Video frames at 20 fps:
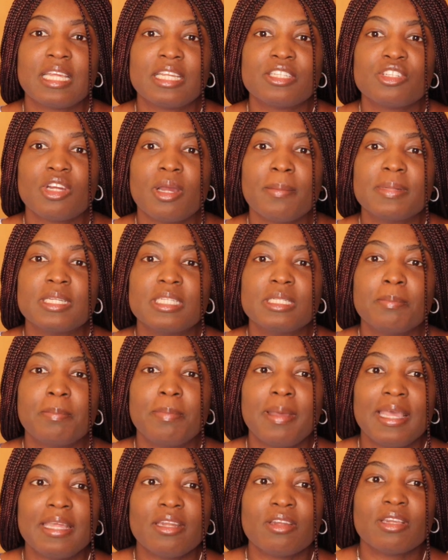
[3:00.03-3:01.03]
in Nigeria may
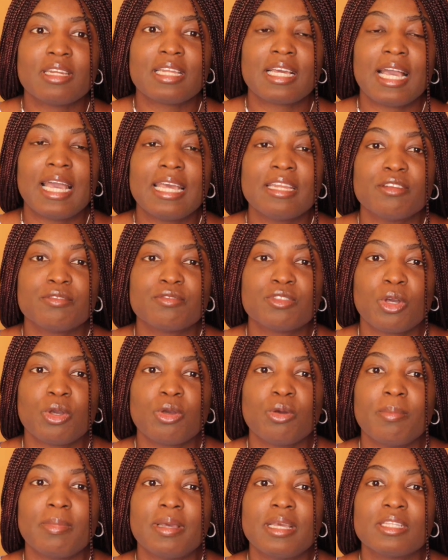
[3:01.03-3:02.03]
depend on the kind of
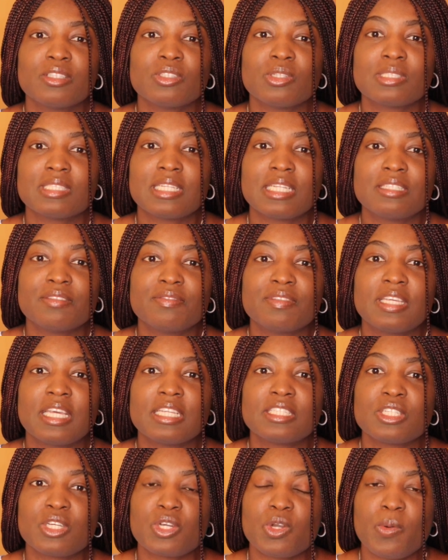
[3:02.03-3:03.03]
document or
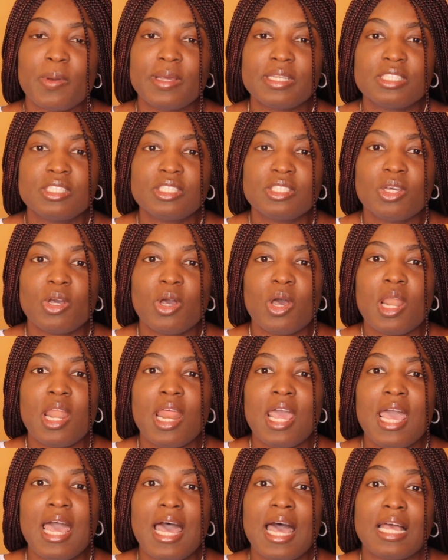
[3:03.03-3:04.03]
certificate in
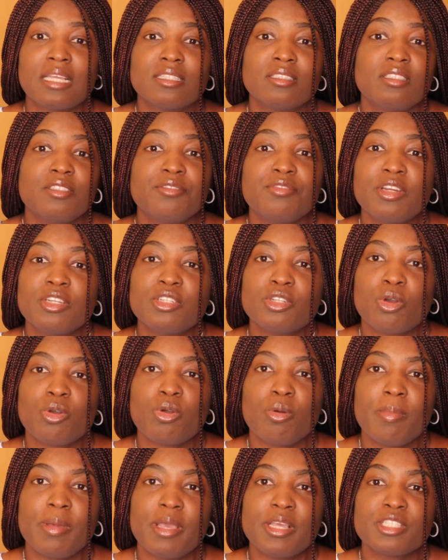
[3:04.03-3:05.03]
question, as different
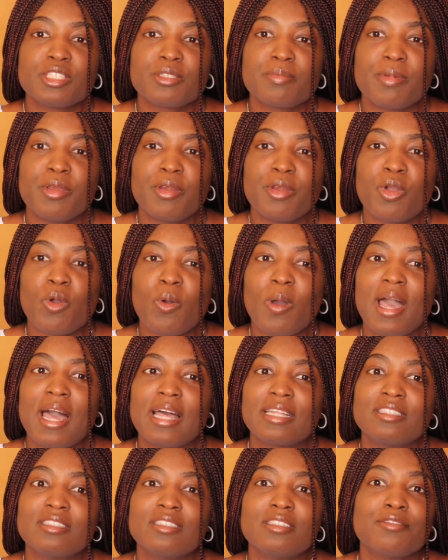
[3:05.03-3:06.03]
documents may
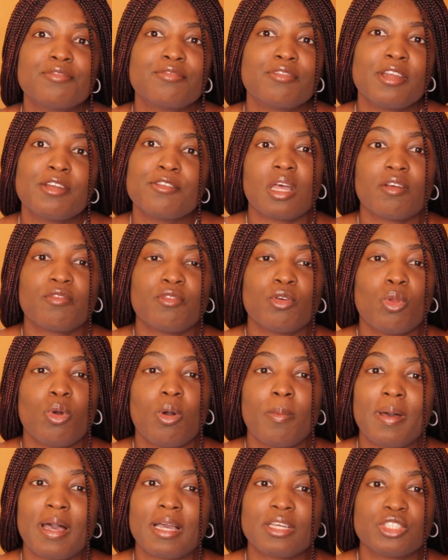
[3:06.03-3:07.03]
require different
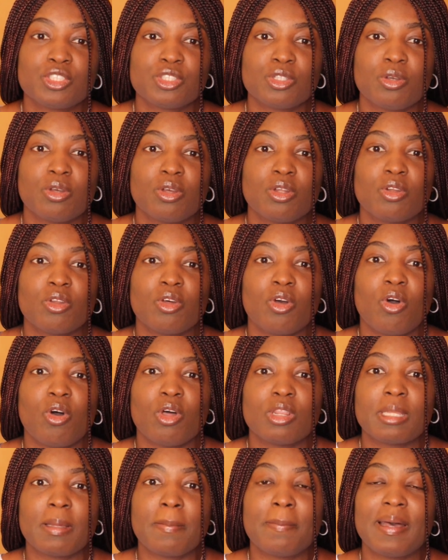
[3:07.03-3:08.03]
follow-up action
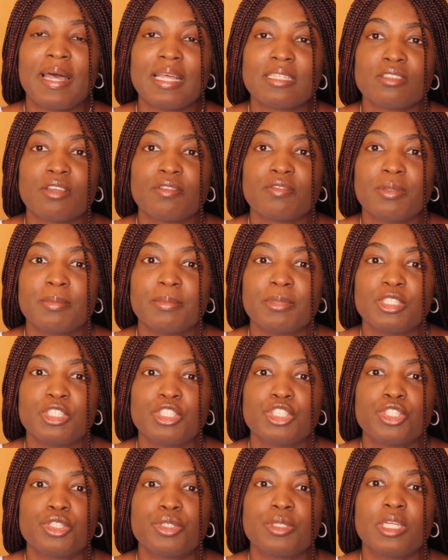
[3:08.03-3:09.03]
on the part of the
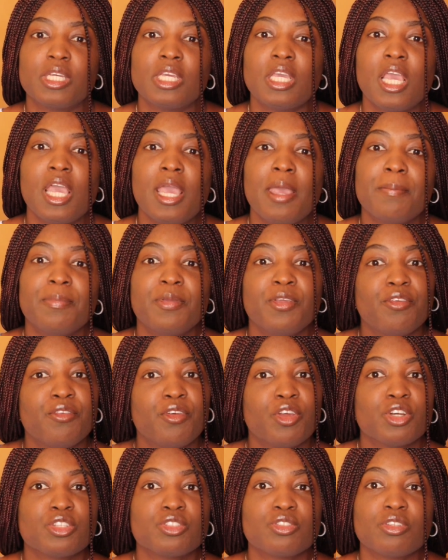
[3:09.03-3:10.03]
ministry
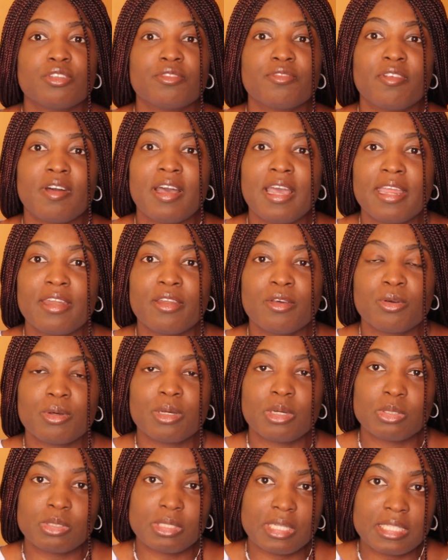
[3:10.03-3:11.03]
prior to the
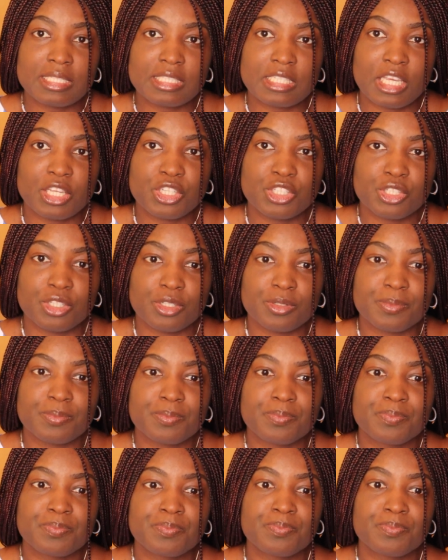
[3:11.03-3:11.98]
final authentication.